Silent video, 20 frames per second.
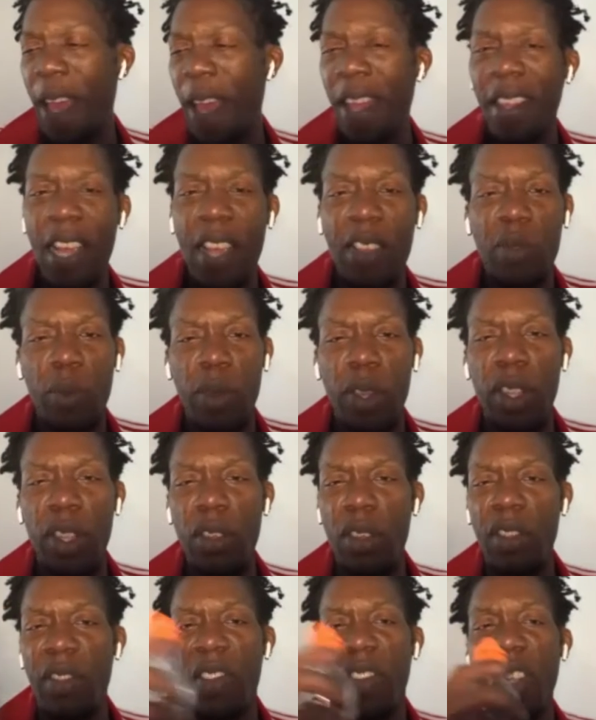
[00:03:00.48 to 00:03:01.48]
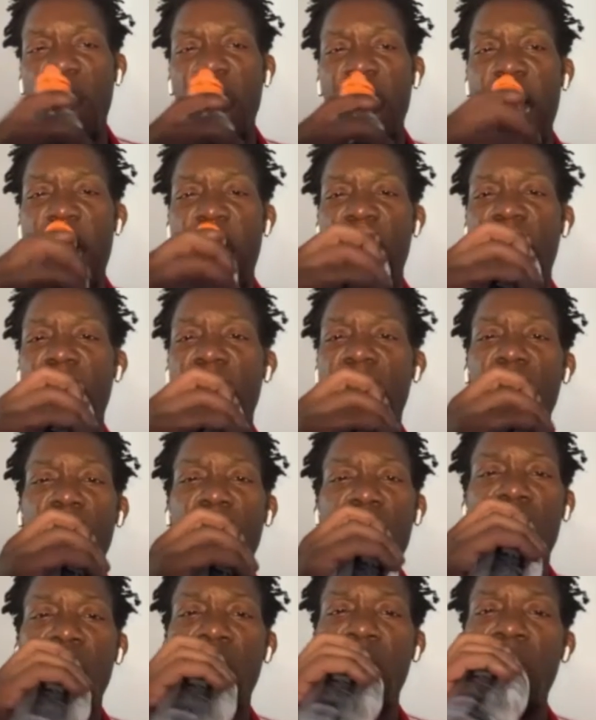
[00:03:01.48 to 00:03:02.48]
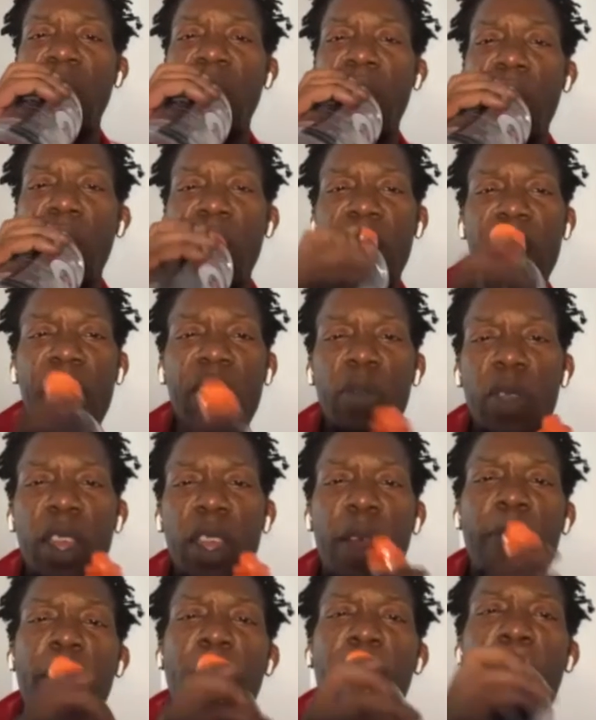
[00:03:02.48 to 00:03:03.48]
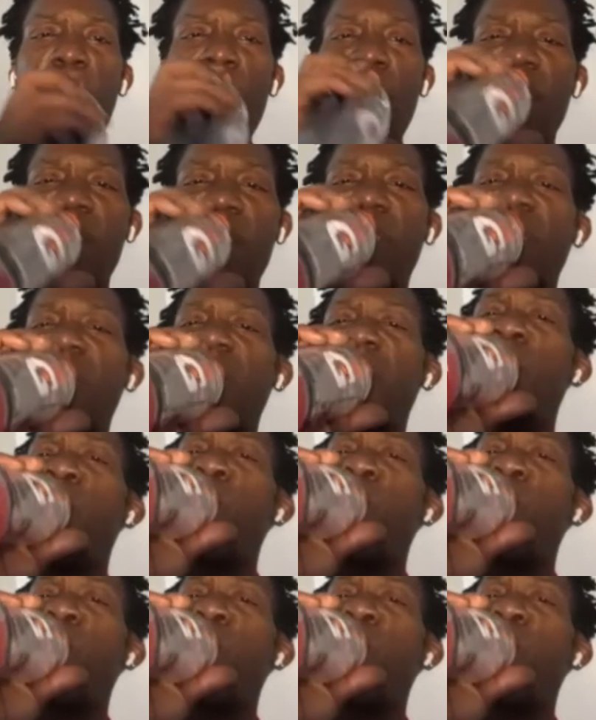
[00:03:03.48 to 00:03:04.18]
of fact. That's what you can see that. That's what you can buy maces